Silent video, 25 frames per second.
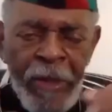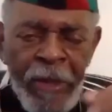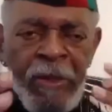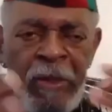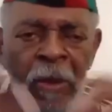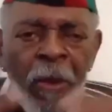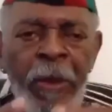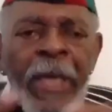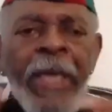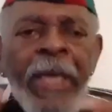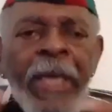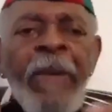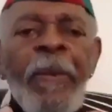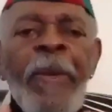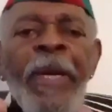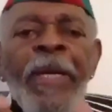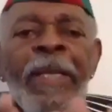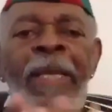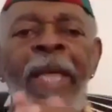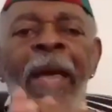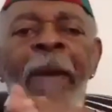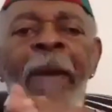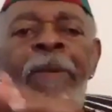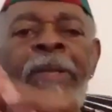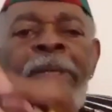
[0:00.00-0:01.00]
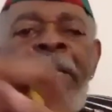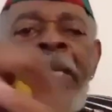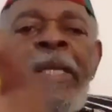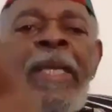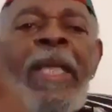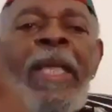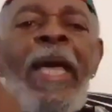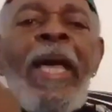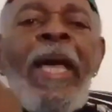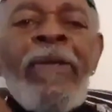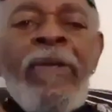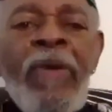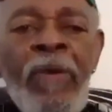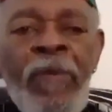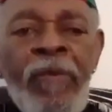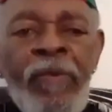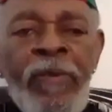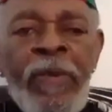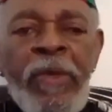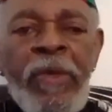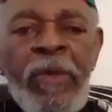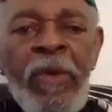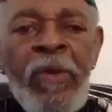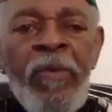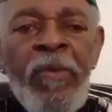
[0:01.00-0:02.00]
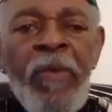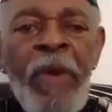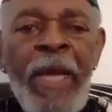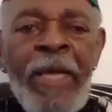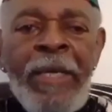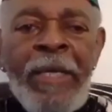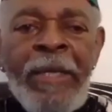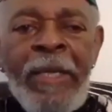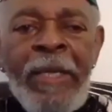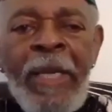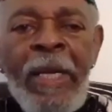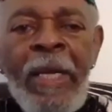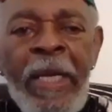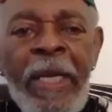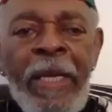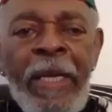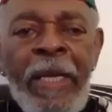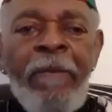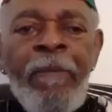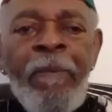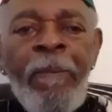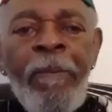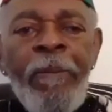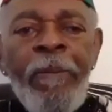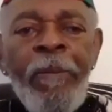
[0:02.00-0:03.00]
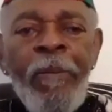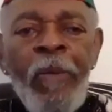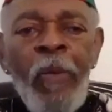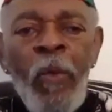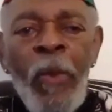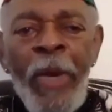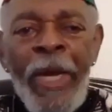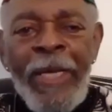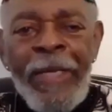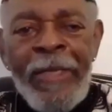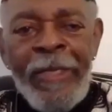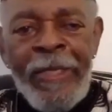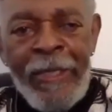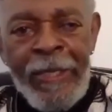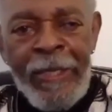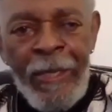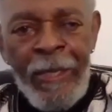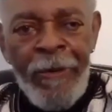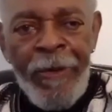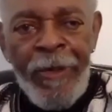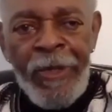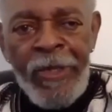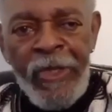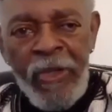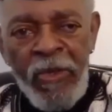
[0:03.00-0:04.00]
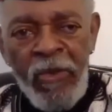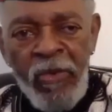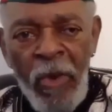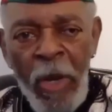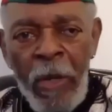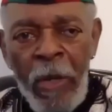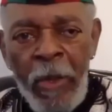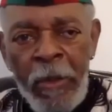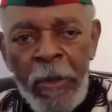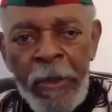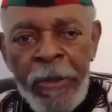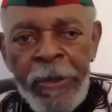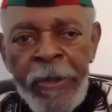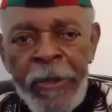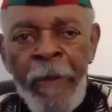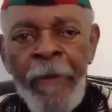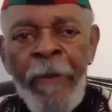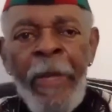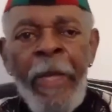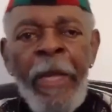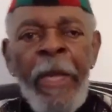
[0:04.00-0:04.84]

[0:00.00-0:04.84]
So anyway, that was in that direction. And Lenin waged serious struggles